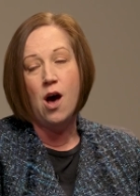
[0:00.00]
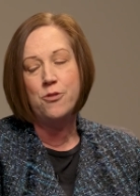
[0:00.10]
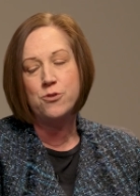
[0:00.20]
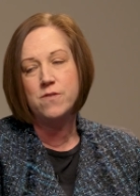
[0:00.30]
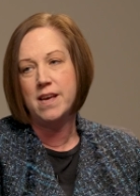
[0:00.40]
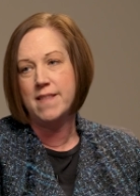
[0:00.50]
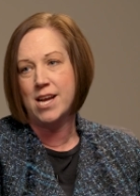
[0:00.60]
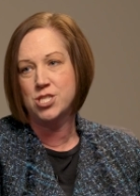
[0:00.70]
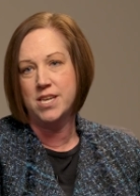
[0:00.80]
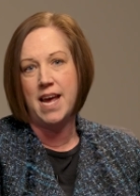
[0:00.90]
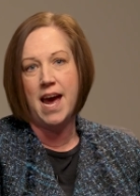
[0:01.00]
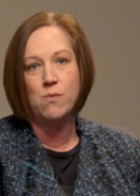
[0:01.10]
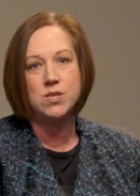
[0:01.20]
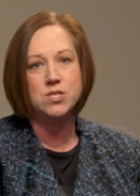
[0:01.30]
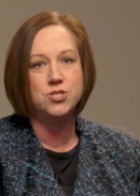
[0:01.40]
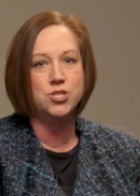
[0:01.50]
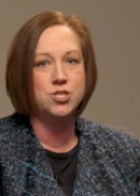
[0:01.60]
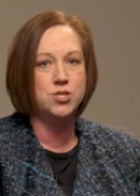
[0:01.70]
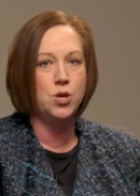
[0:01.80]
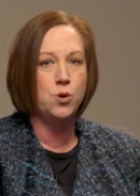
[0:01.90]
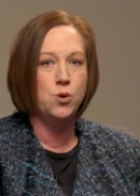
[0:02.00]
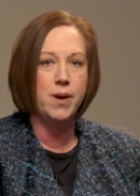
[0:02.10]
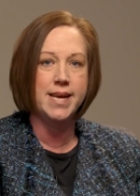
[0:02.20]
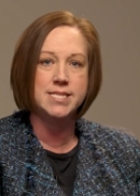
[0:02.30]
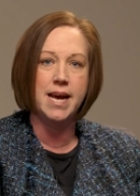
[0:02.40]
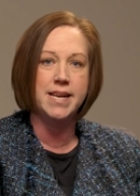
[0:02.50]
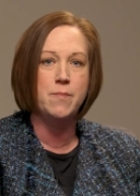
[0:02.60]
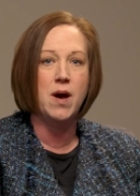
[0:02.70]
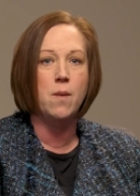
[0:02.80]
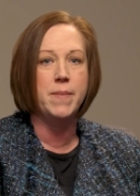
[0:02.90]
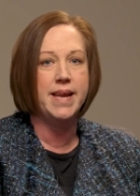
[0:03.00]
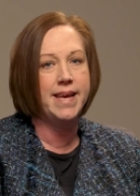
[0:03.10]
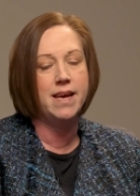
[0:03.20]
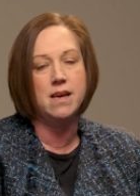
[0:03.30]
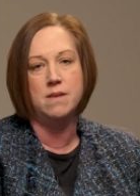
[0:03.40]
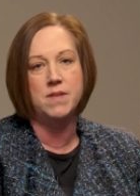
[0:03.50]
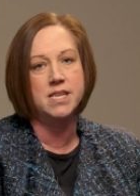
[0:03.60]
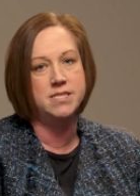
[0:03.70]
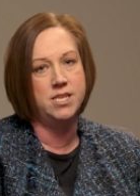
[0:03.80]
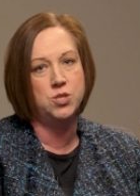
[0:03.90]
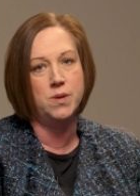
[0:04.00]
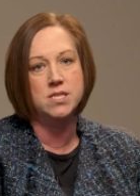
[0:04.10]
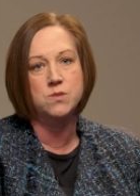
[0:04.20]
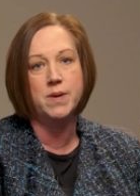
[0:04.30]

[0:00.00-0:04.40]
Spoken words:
All through the election, I was just so excited about meeting the constituents.